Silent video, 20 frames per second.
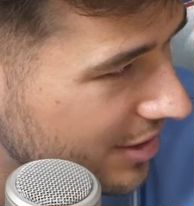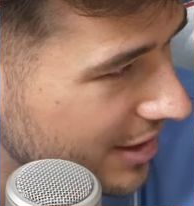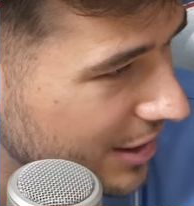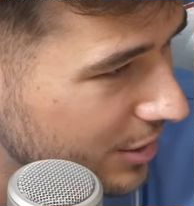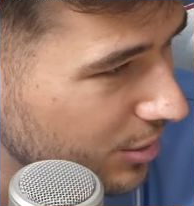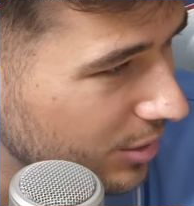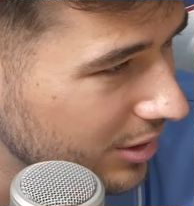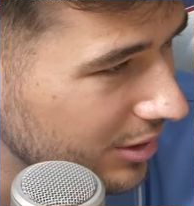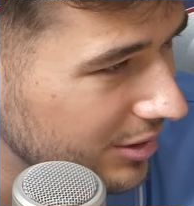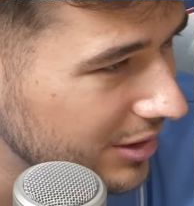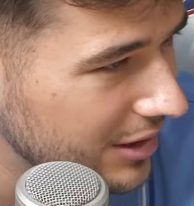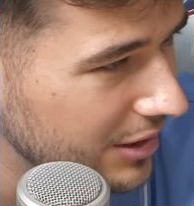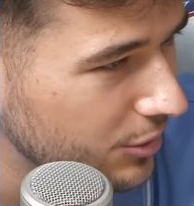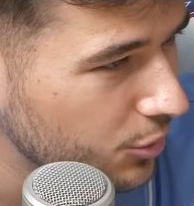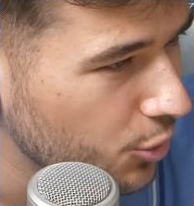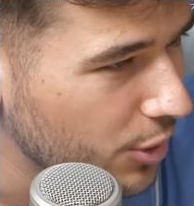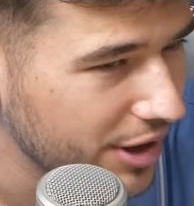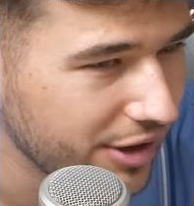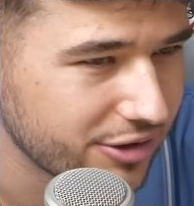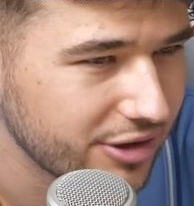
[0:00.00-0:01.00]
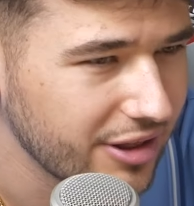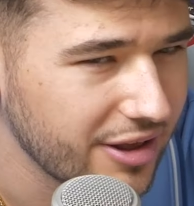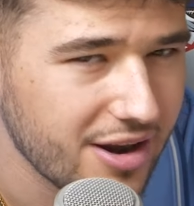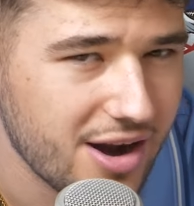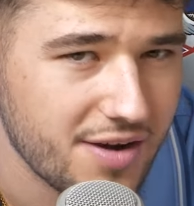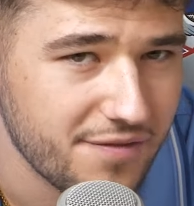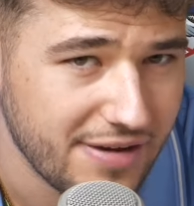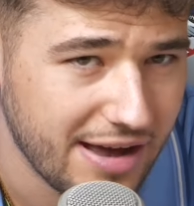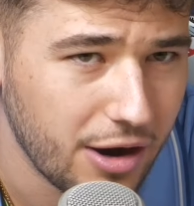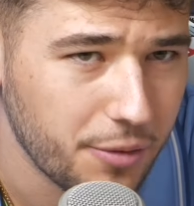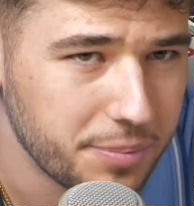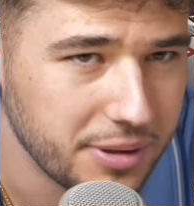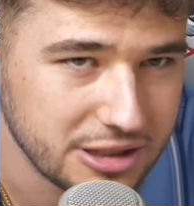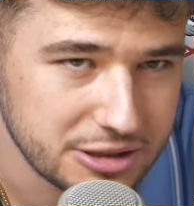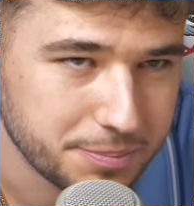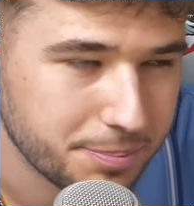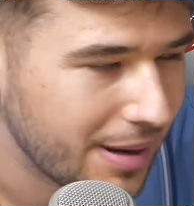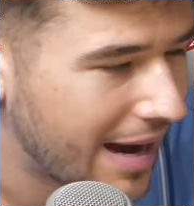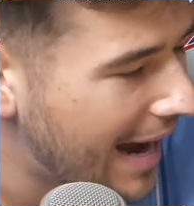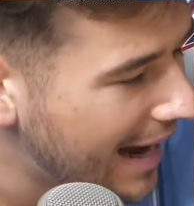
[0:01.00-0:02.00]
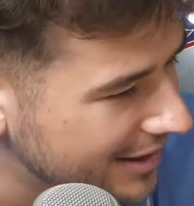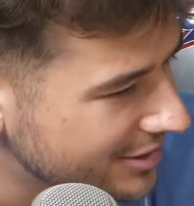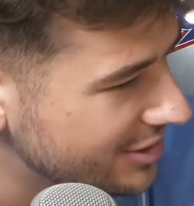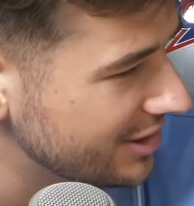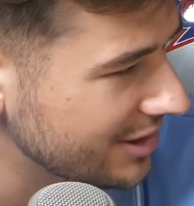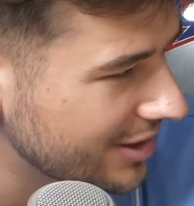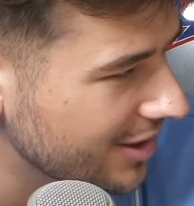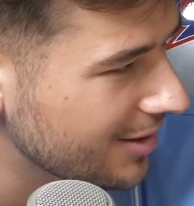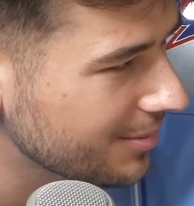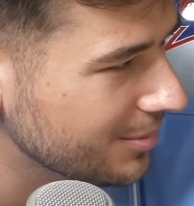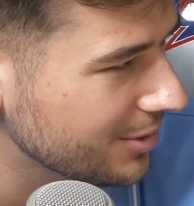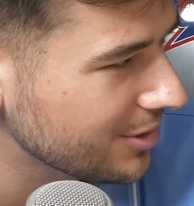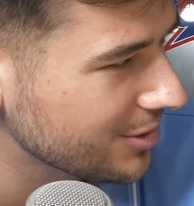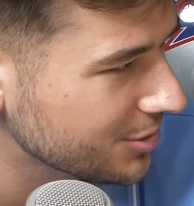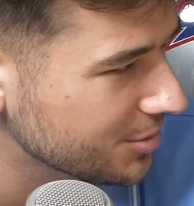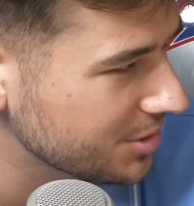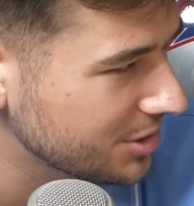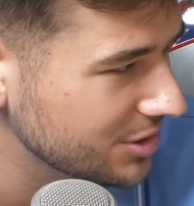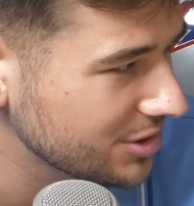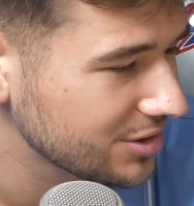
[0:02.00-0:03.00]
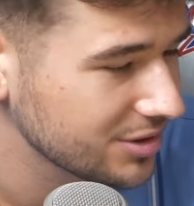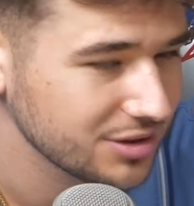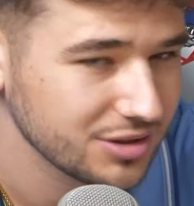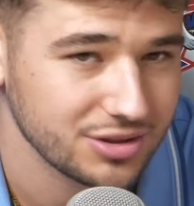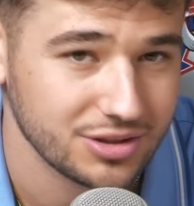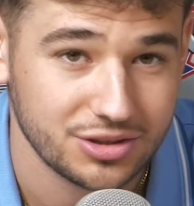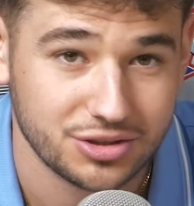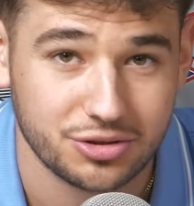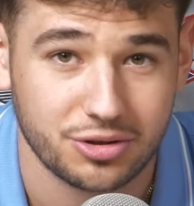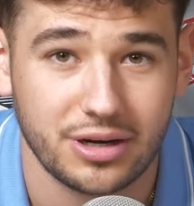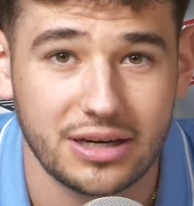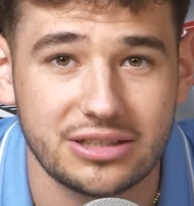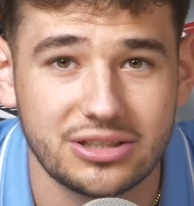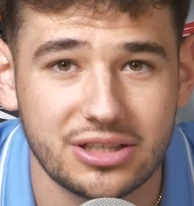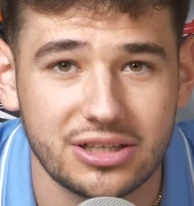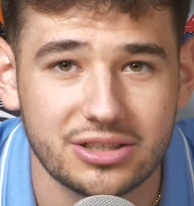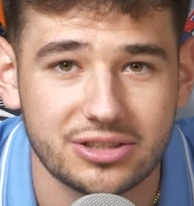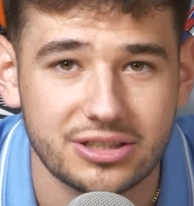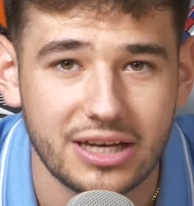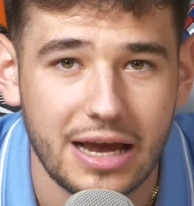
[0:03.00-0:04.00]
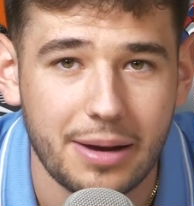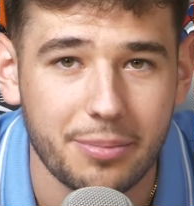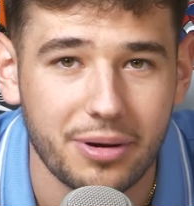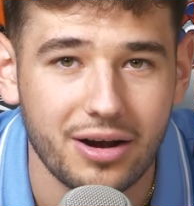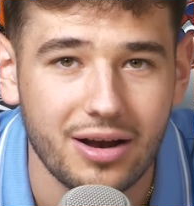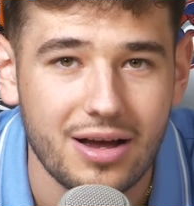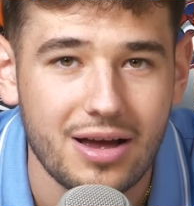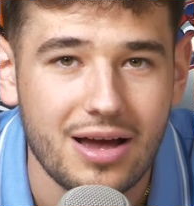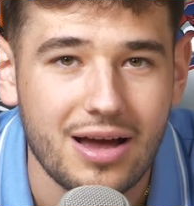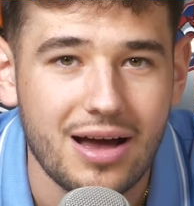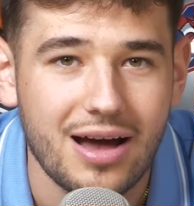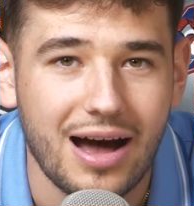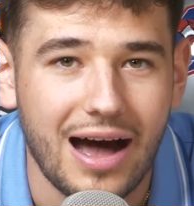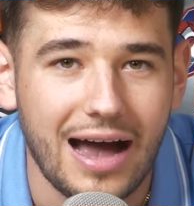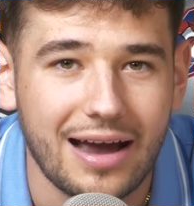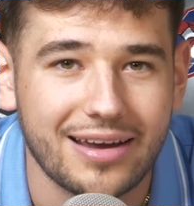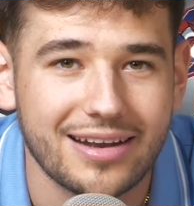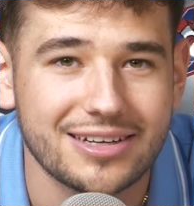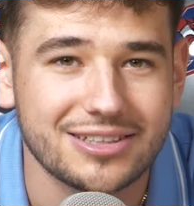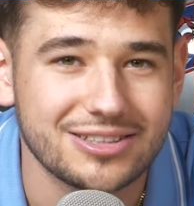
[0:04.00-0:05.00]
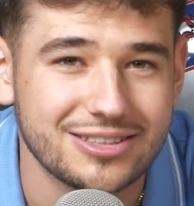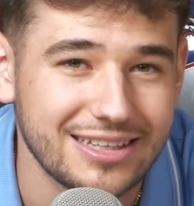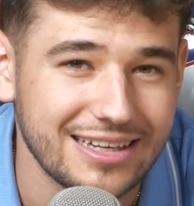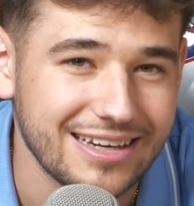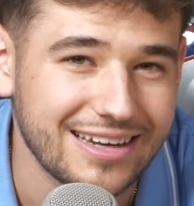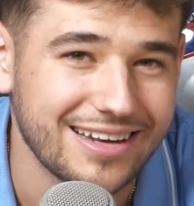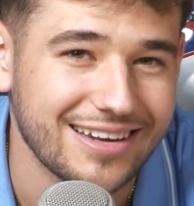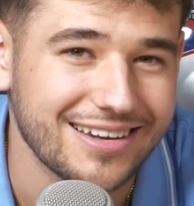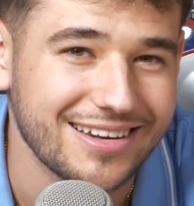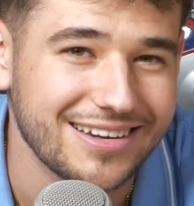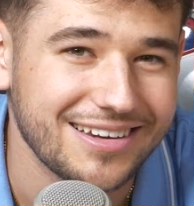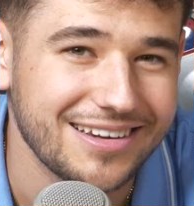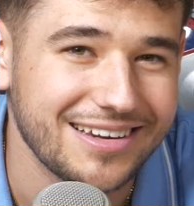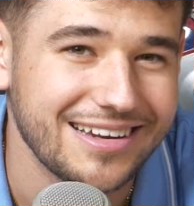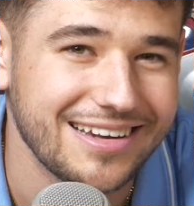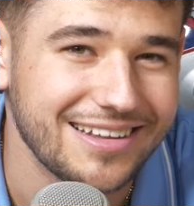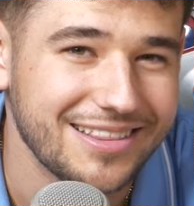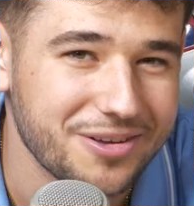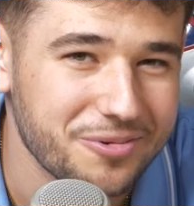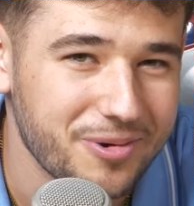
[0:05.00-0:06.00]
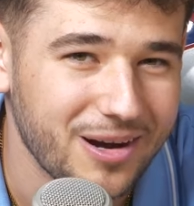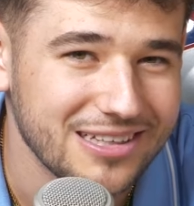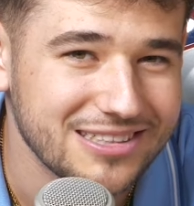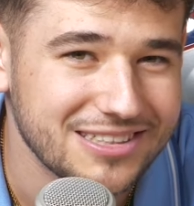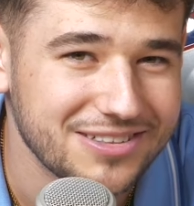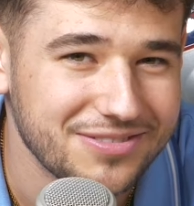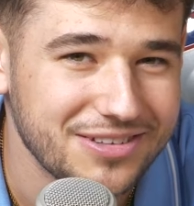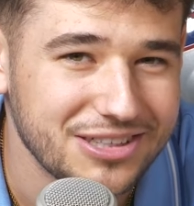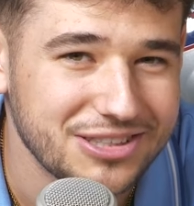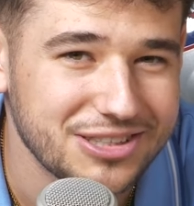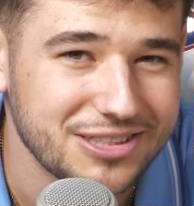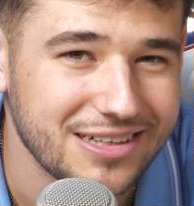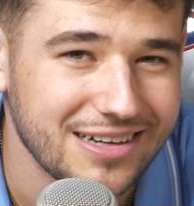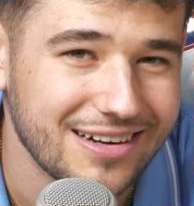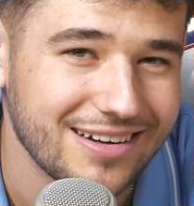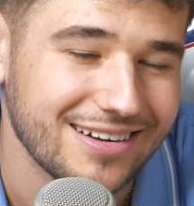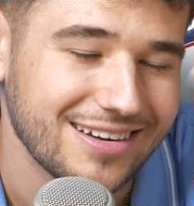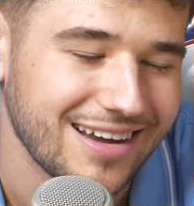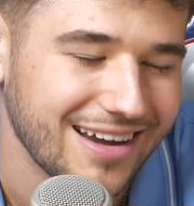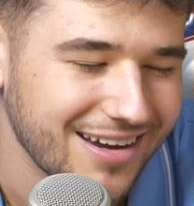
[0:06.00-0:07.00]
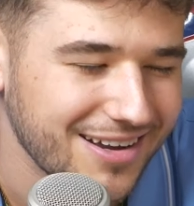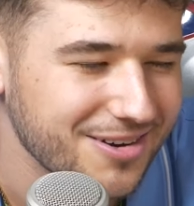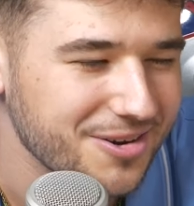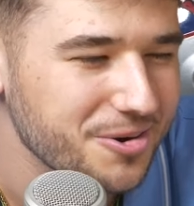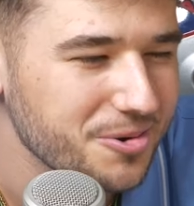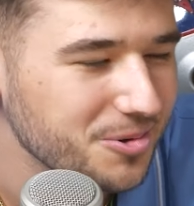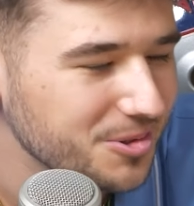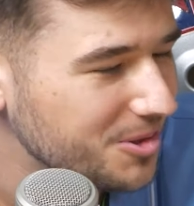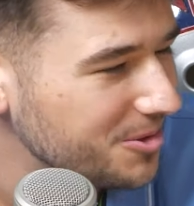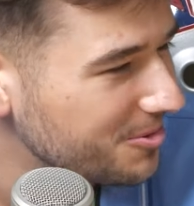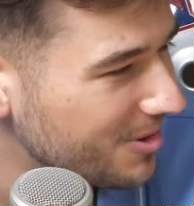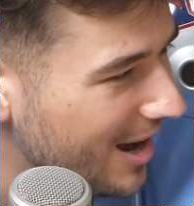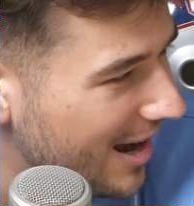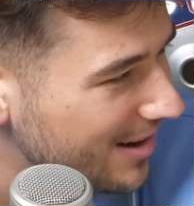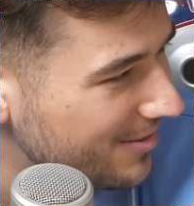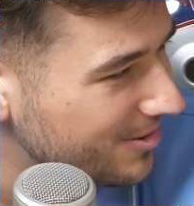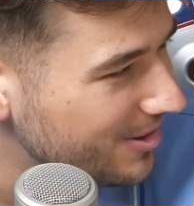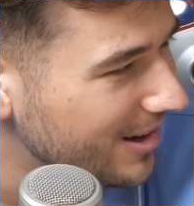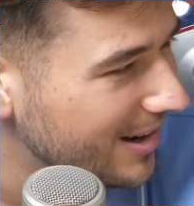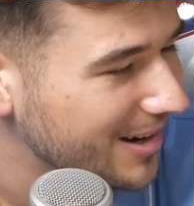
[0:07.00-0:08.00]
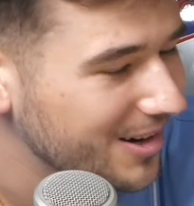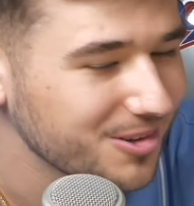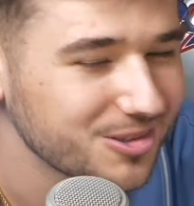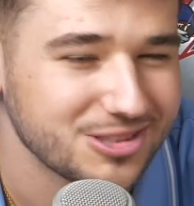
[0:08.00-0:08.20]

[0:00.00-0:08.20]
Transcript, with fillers: I think will weirdly enough help his passing numbers, which is, is, is crazy to say. But I'm gonna stick in the West Division. I'm gonna go with the rival. I'm gonna